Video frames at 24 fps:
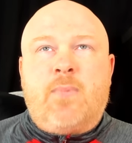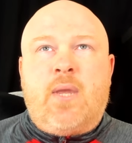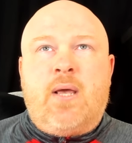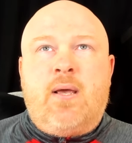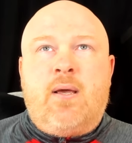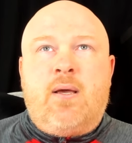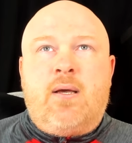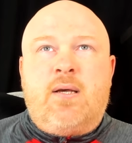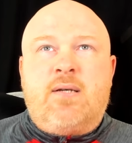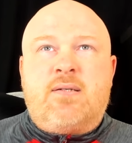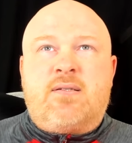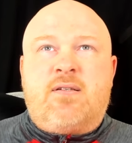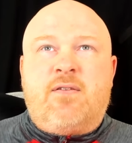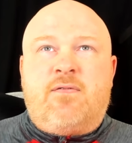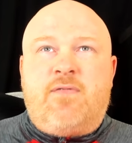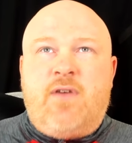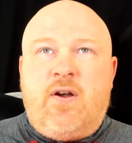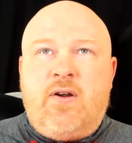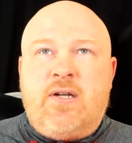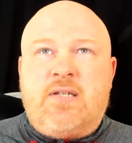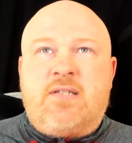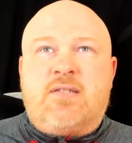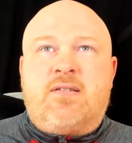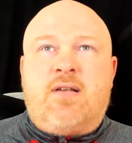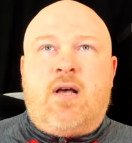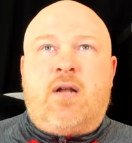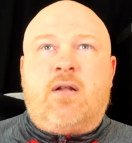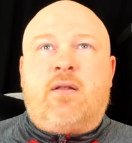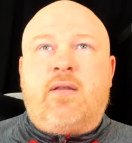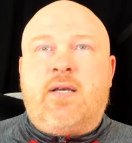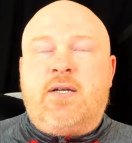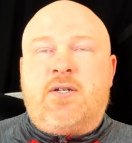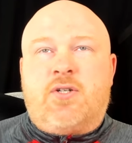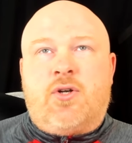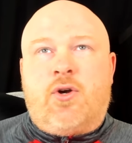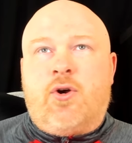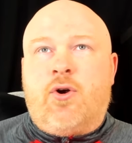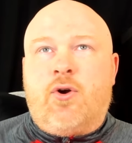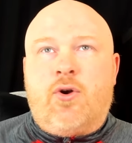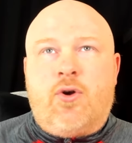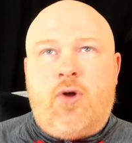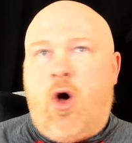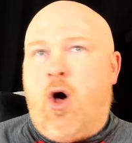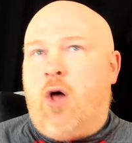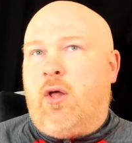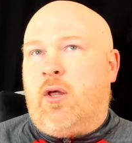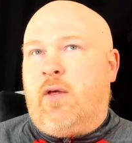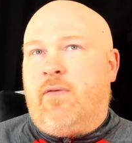is to very subtly turn
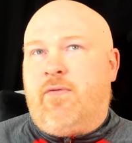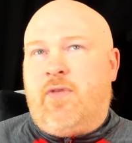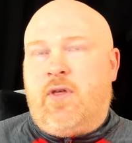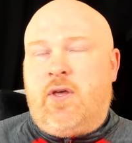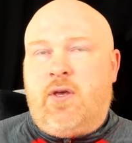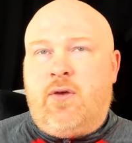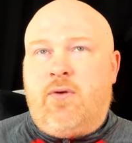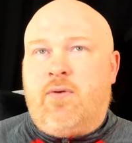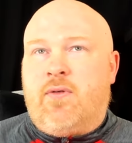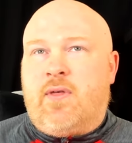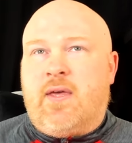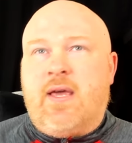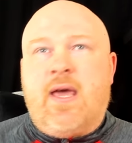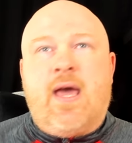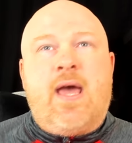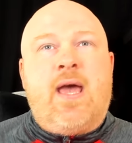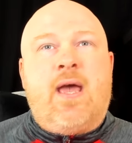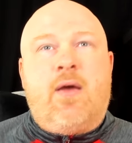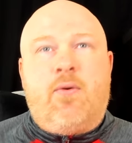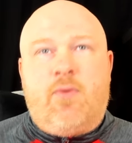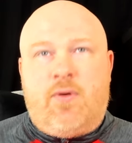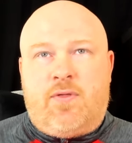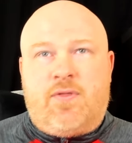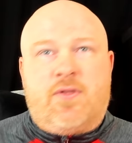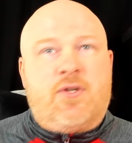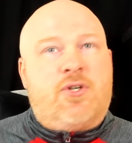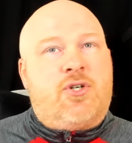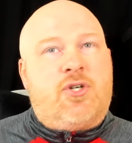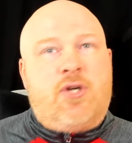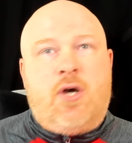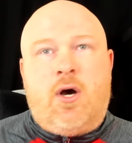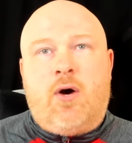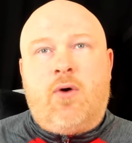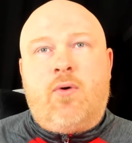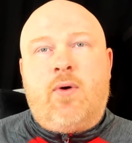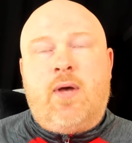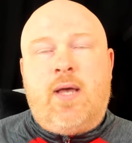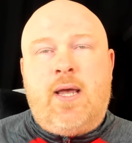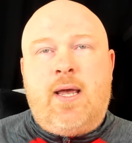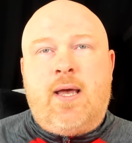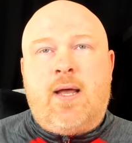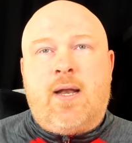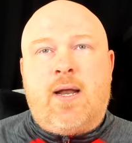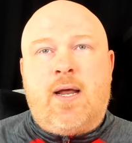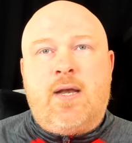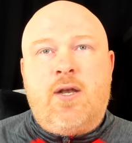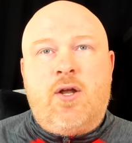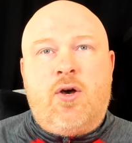all of the youth gay with the show.
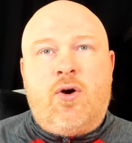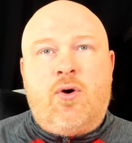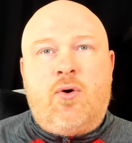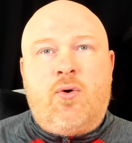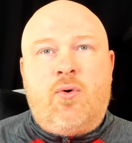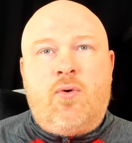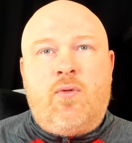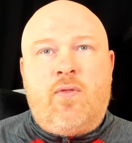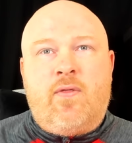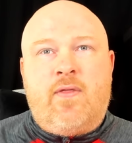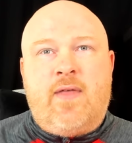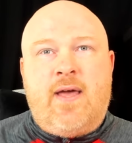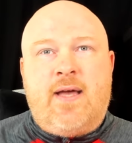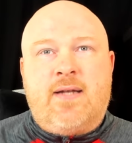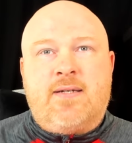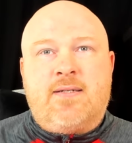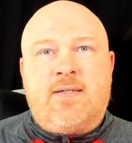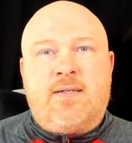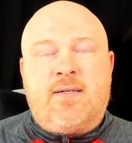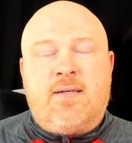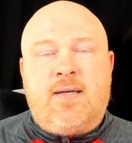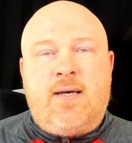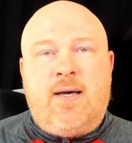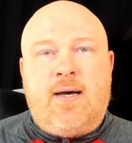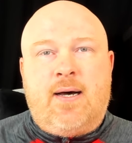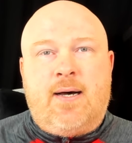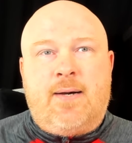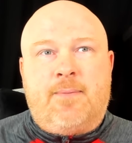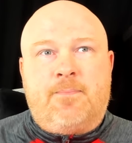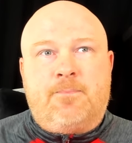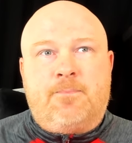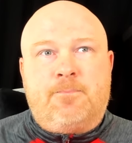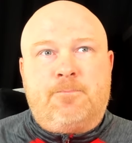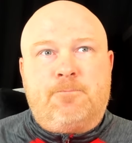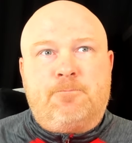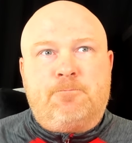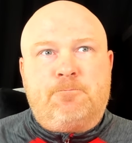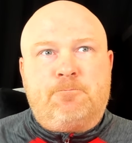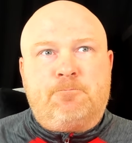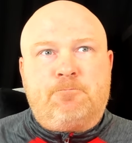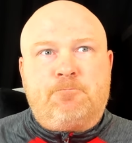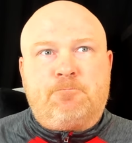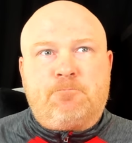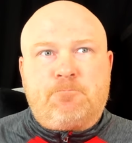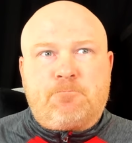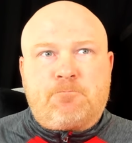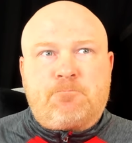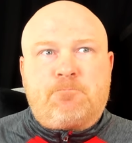And I know that um,
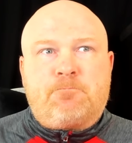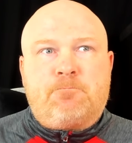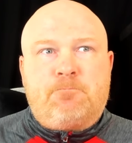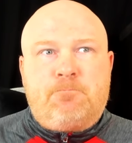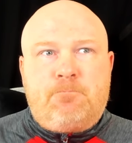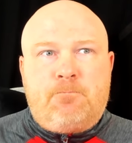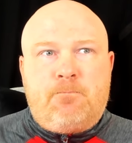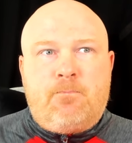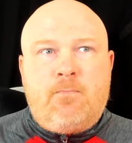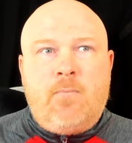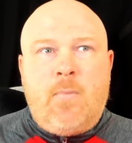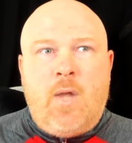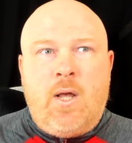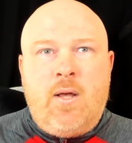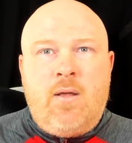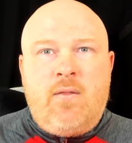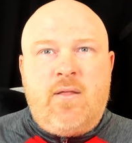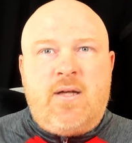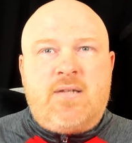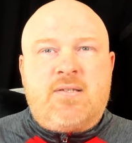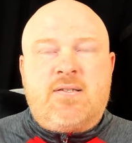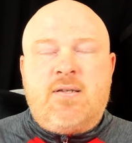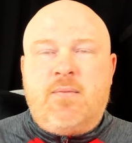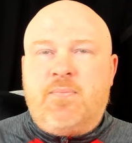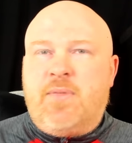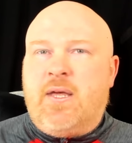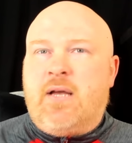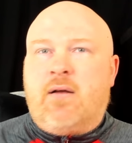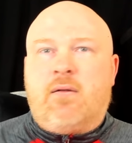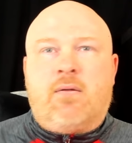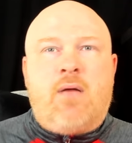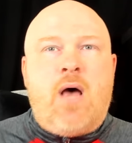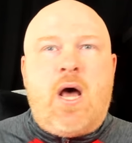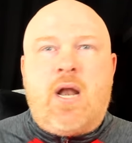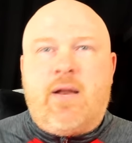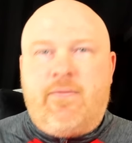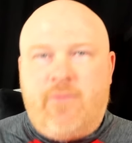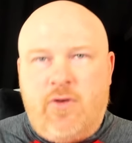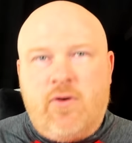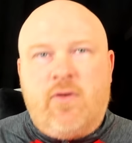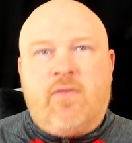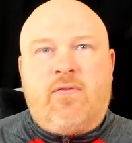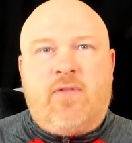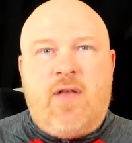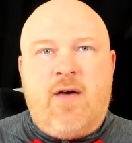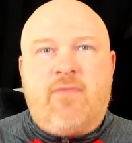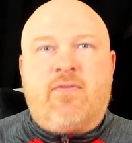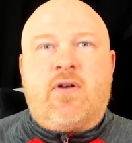that's something a lot of you
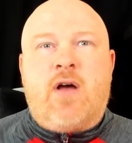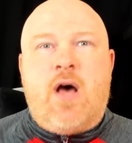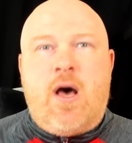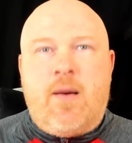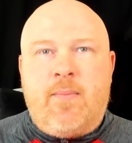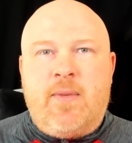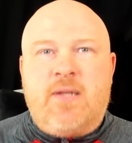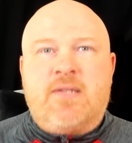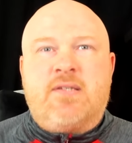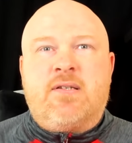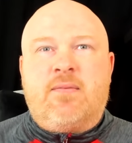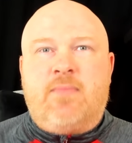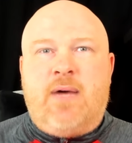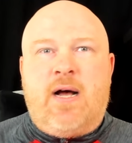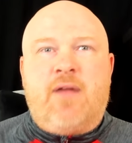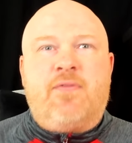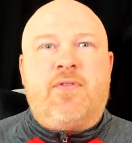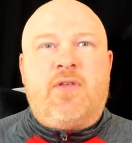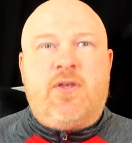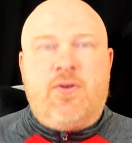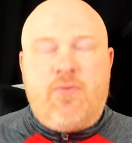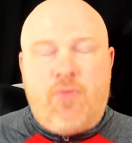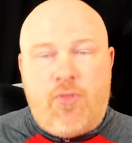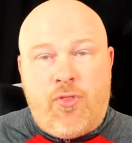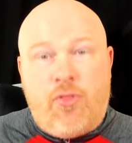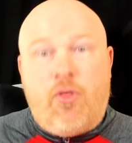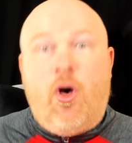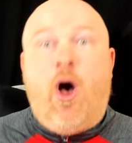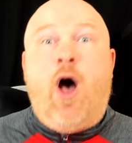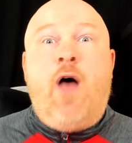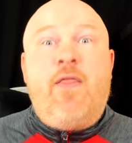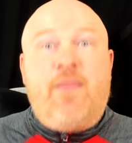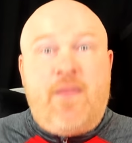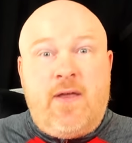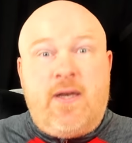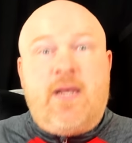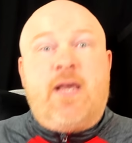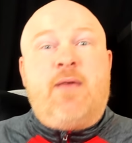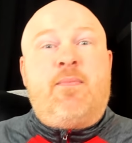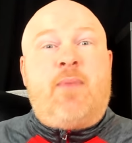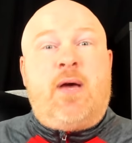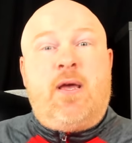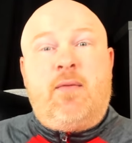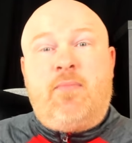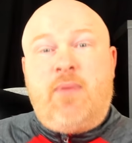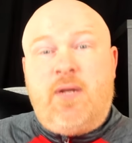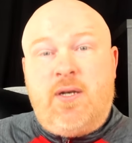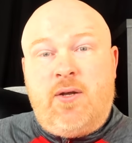have left comments about that you thought that he
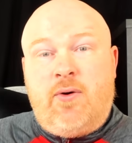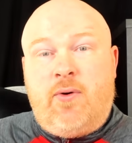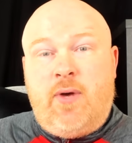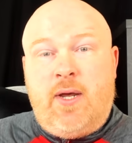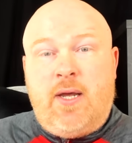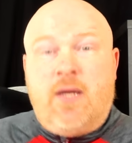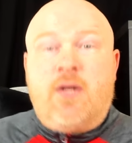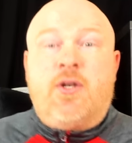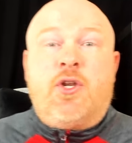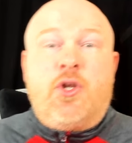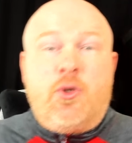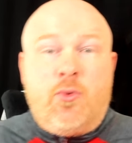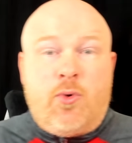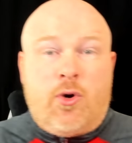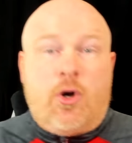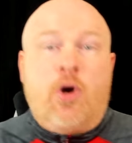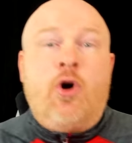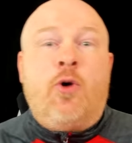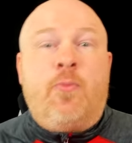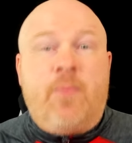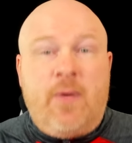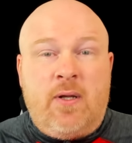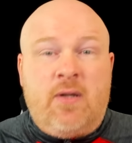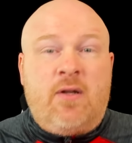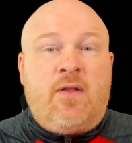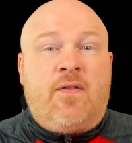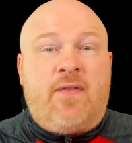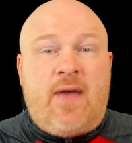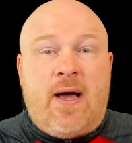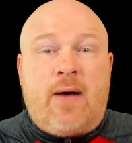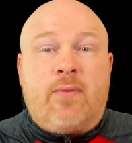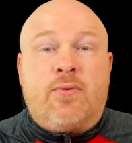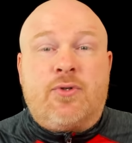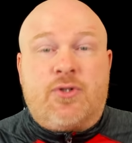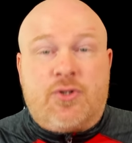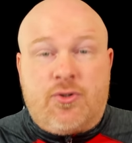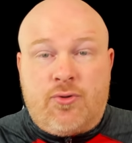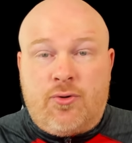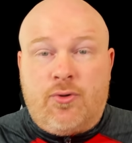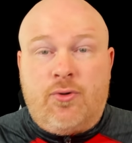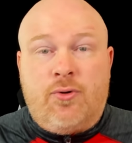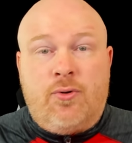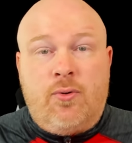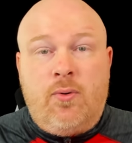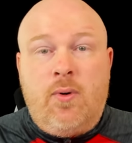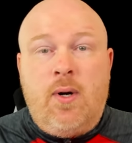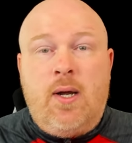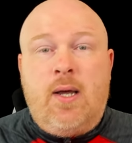might be doing and you were hoping that that was
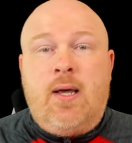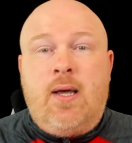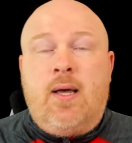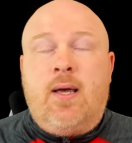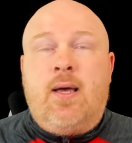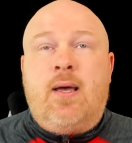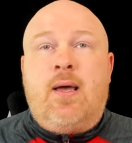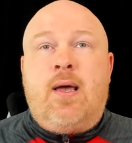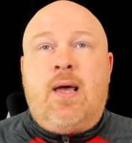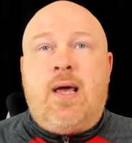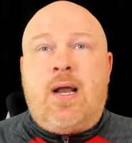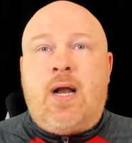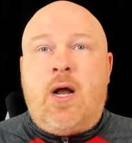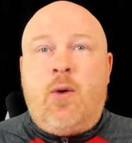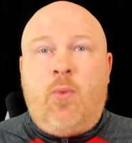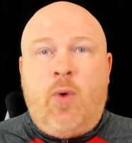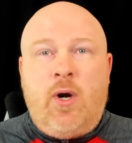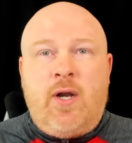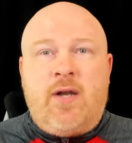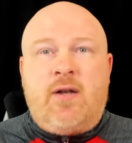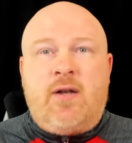true. And I wanted to